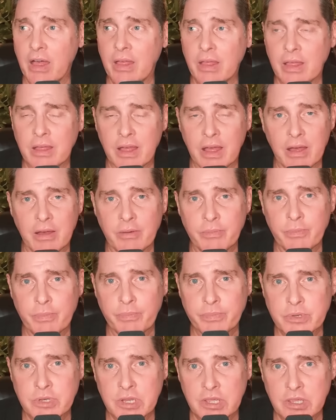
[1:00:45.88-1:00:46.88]
uh,
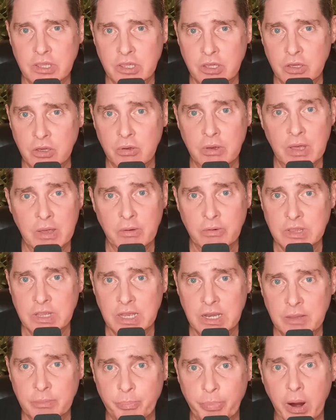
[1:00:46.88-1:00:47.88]
to you with
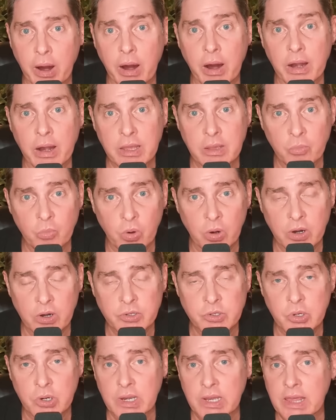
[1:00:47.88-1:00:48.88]
any parting
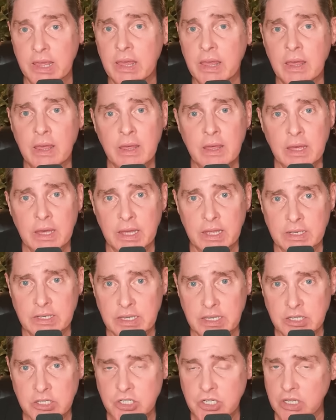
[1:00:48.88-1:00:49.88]
words or any
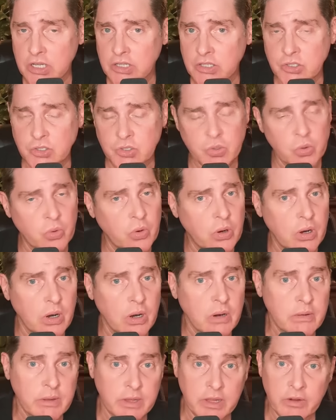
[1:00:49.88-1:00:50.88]
additions
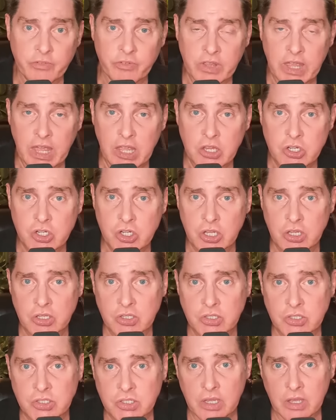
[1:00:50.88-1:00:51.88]
or
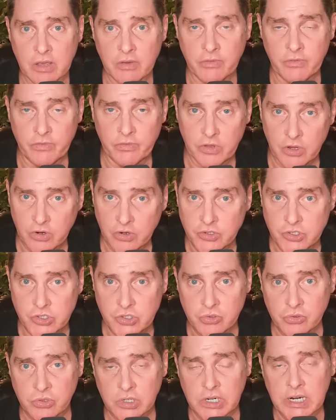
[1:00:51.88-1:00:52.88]
clarifications of your
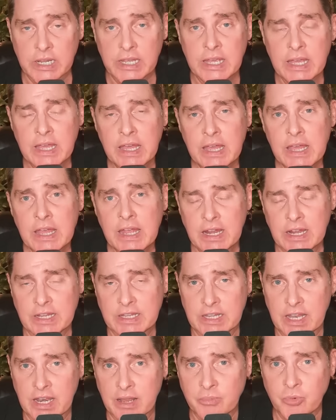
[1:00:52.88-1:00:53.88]
story,
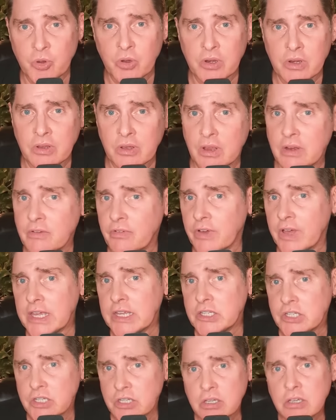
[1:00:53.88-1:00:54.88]
and then I'm going to
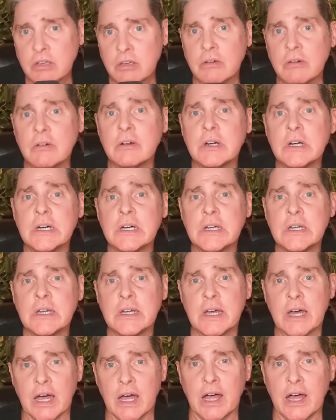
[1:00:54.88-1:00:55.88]
invite you
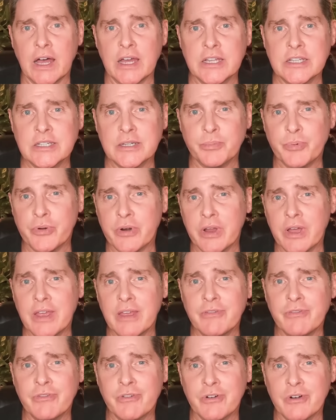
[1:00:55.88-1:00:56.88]
uh, to
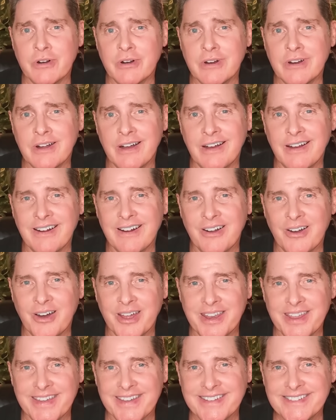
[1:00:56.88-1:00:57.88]
pray for our
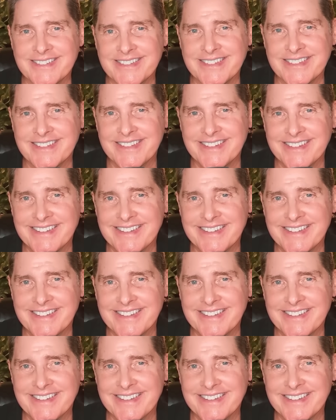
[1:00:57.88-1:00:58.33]
audience.